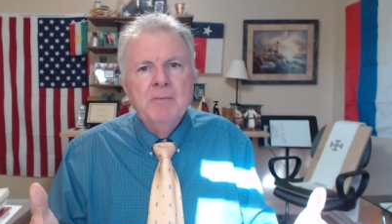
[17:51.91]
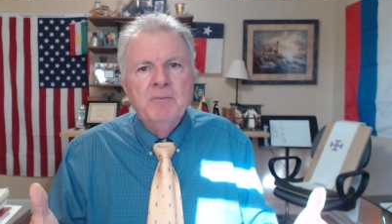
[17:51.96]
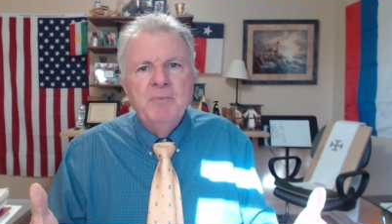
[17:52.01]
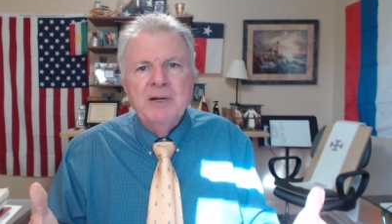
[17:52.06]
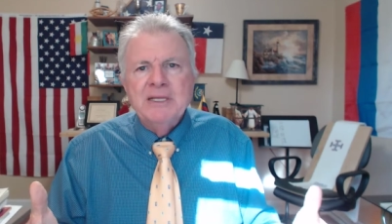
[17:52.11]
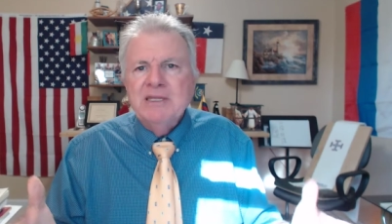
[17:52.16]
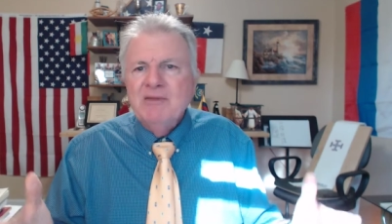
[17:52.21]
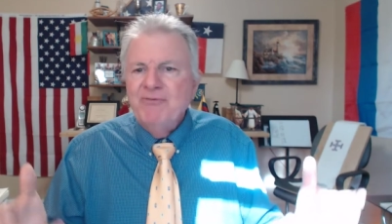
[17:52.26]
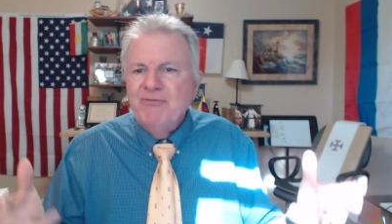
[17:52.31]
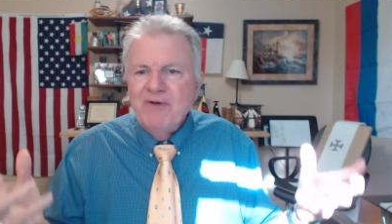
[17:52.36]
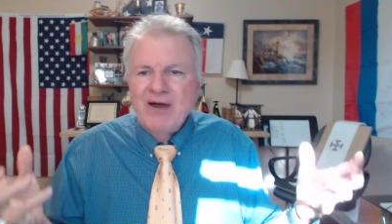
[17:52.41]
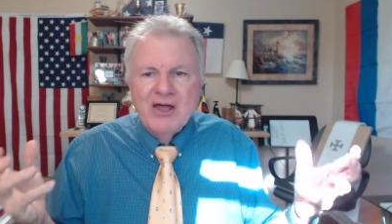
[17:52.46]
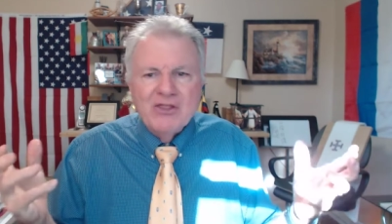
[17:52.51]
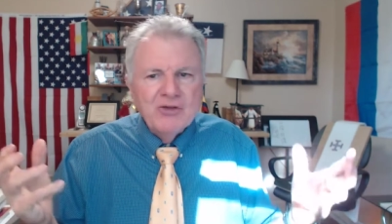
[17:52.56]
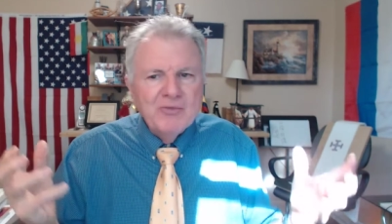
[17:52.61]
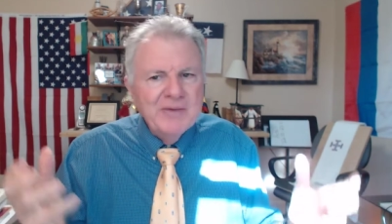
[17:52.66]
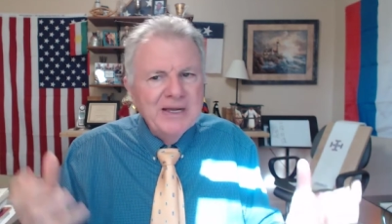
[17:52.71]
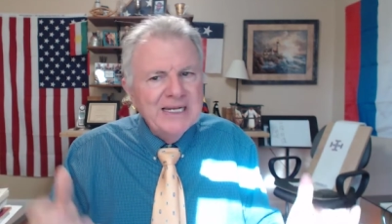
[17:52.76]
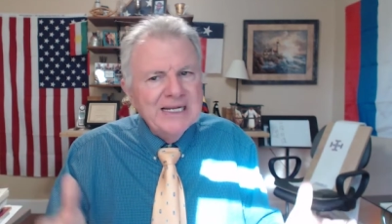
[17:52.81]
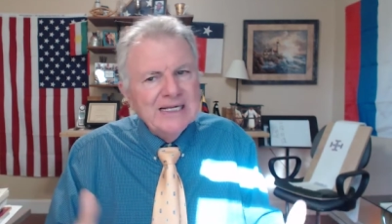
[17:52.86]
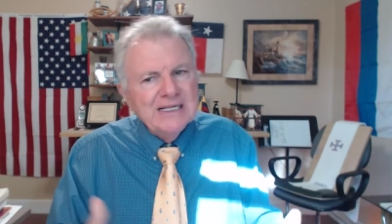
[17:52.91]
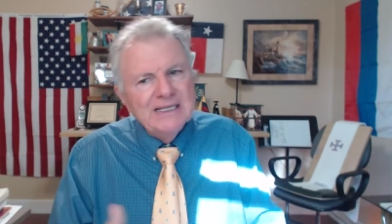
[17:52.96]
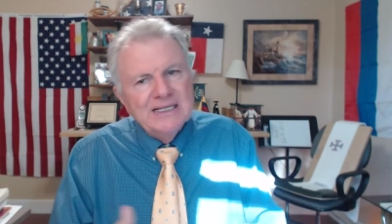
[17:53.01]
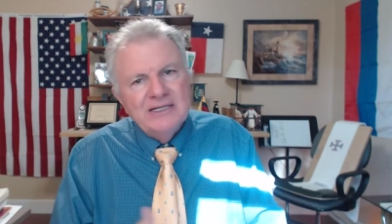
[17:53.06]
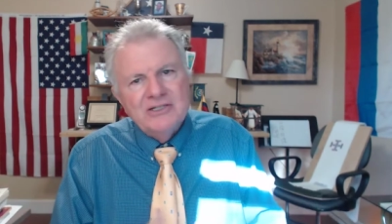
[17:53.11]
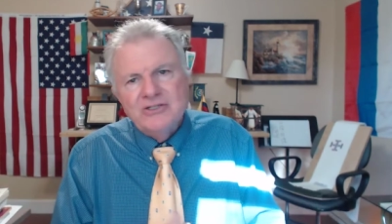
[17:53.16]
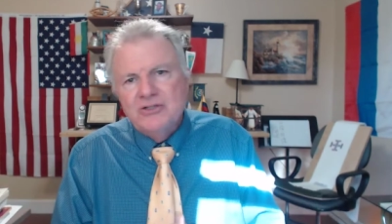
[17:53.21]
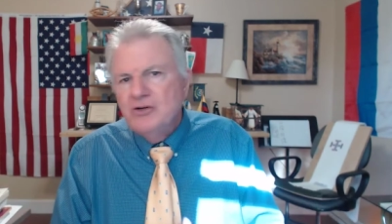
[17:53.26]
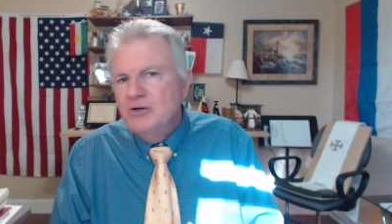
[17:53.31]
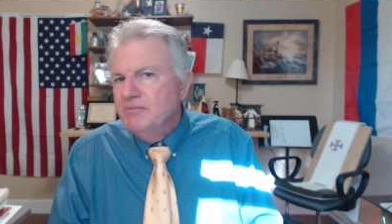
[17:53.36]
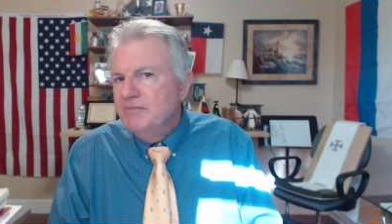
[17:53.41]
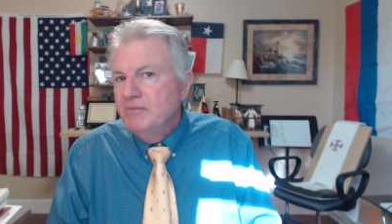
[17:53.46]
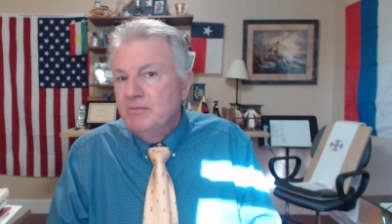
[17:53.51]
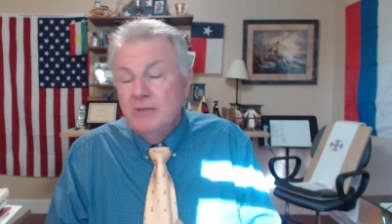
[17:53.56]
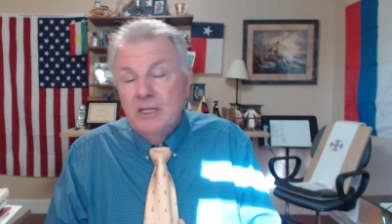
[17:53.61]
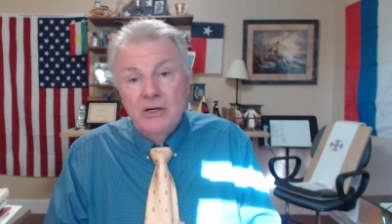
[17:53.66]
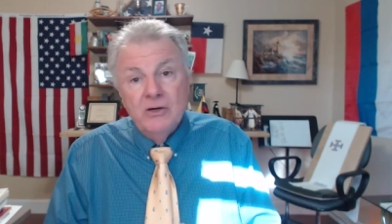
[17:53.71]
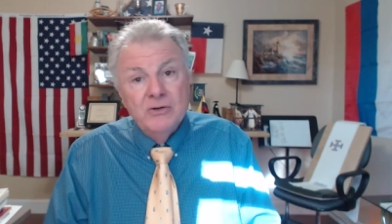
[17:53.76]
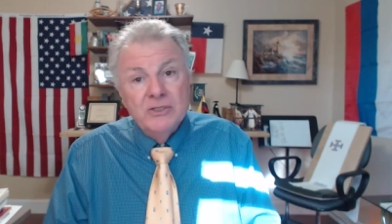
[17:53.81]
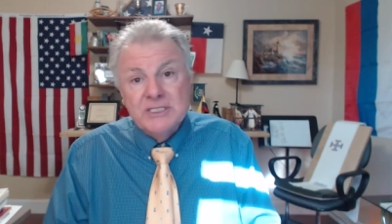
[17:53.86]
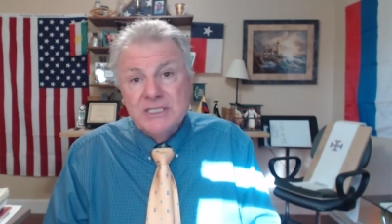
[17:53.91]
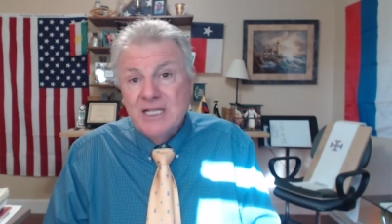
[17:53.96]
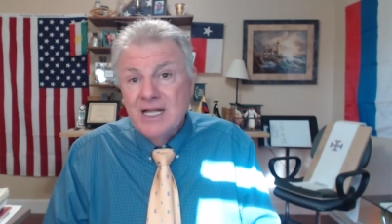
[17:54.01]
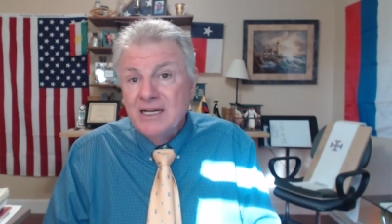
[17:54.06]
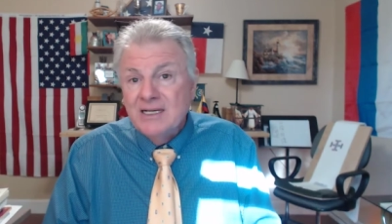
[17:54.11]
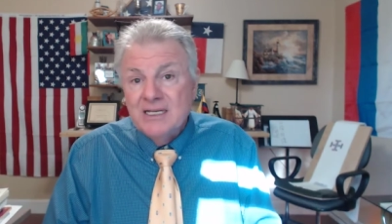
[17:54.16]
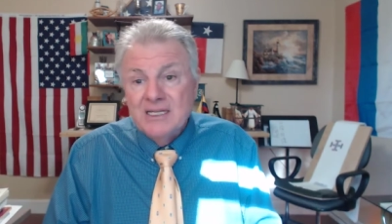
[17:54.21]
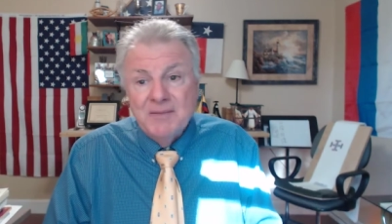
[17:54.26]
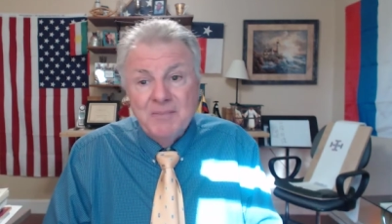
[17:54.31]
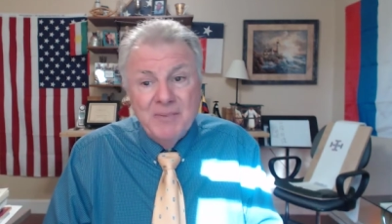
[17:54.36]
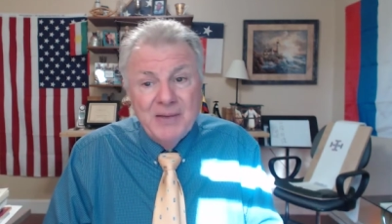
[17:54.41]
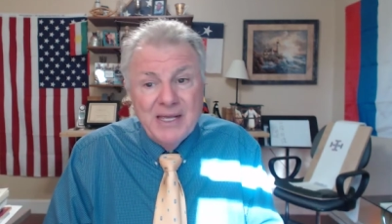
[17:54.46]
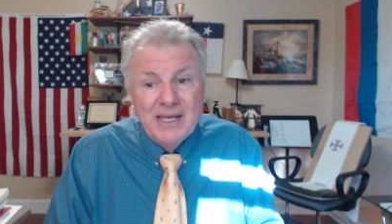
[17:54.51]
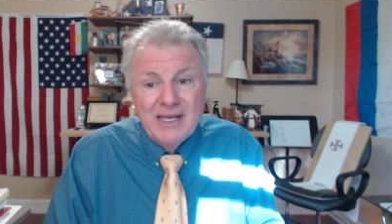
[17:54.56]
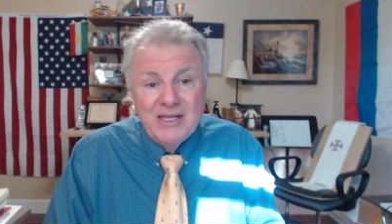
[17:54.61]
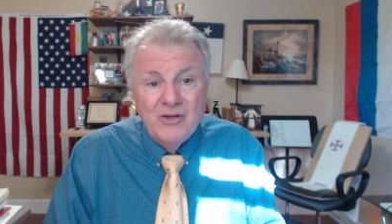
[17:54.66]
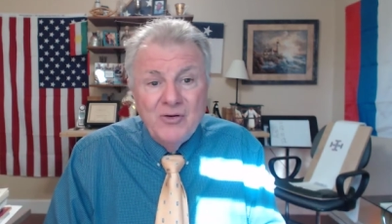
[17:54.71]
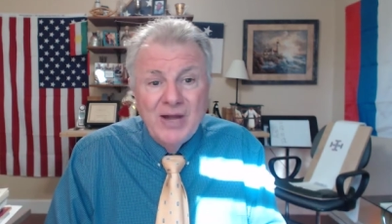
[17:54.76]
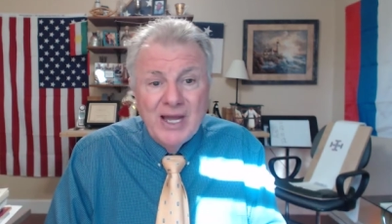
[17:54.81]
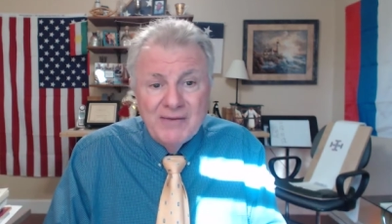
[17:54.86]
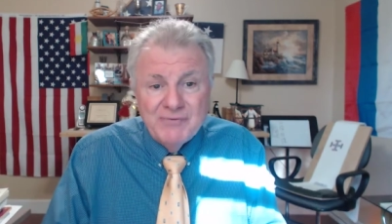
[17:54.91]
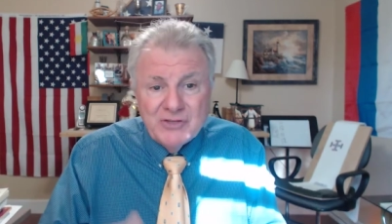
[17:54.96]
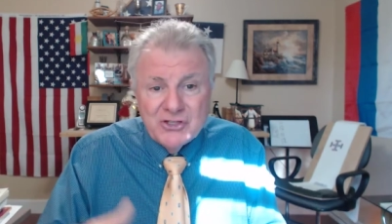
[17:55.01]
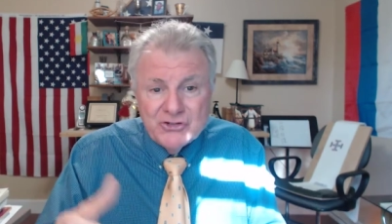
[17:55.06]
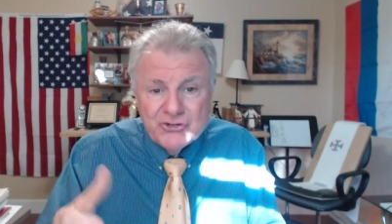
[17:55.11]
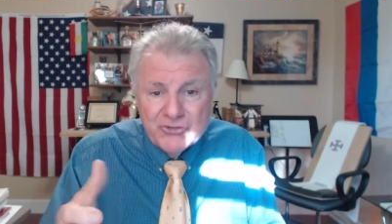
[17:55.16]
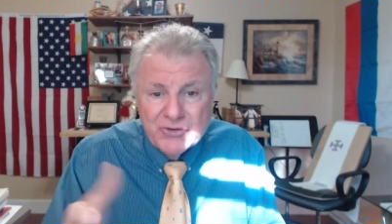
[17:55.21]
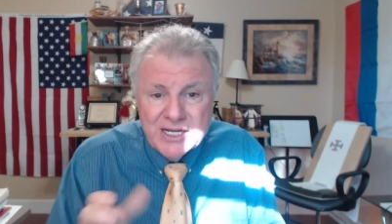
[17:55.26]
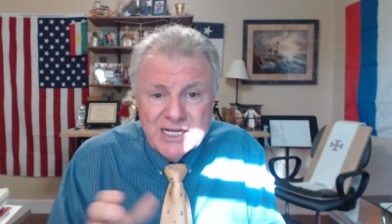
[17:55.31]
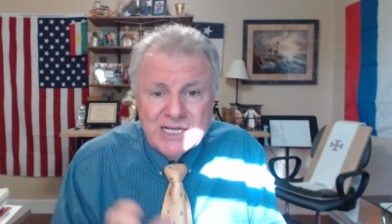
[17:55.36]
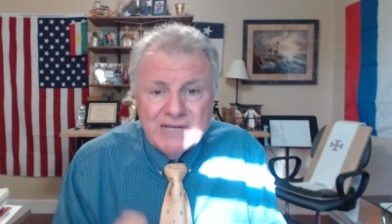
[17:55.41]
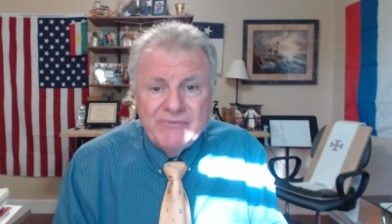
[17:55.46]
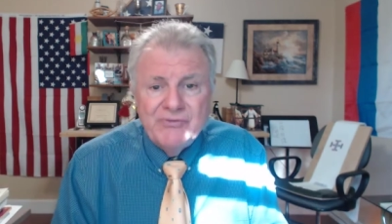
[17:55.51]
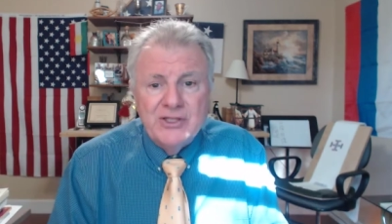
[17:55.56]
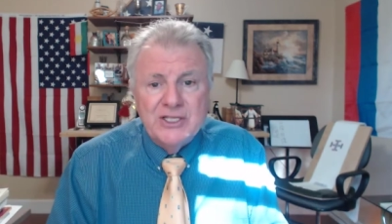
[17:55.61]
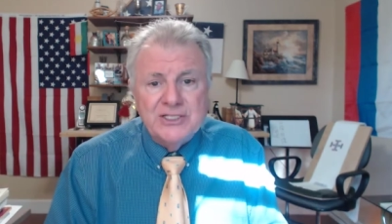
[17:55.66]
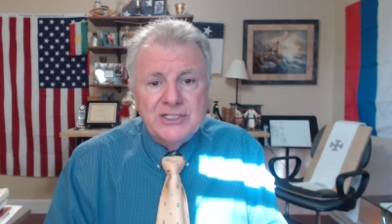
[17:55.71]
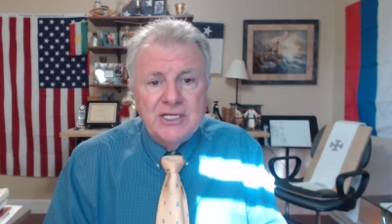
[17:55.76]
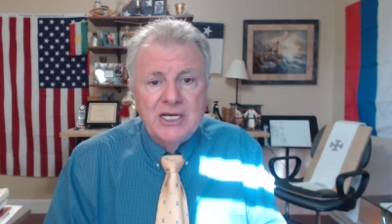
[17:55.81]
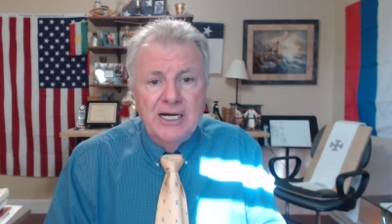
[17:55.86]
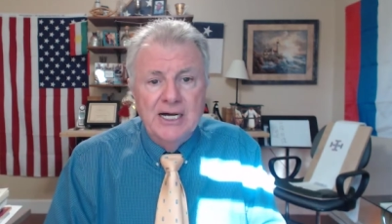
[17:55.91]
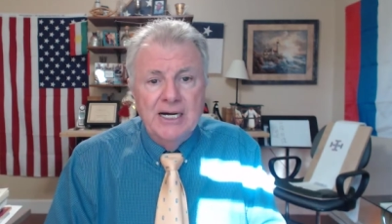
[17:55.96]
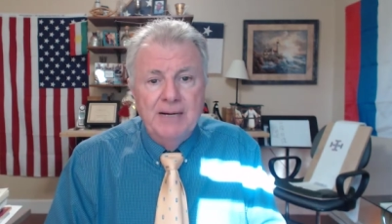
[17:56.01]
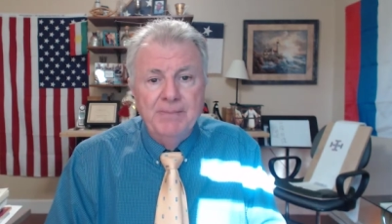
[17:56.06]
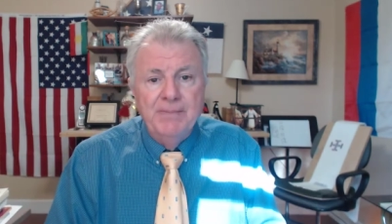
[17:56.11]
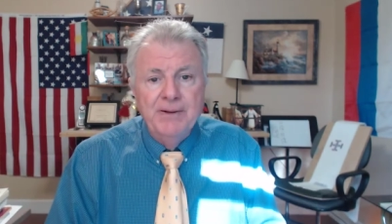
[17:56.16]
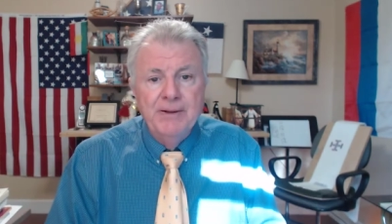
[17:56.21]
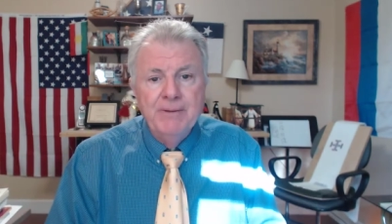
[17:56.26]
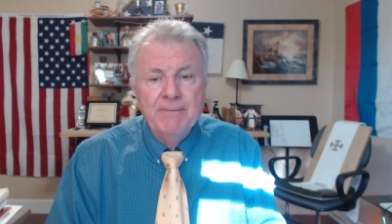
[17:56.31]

but the Father made it clear to him no, it's not going to be. You have to drink of this cup.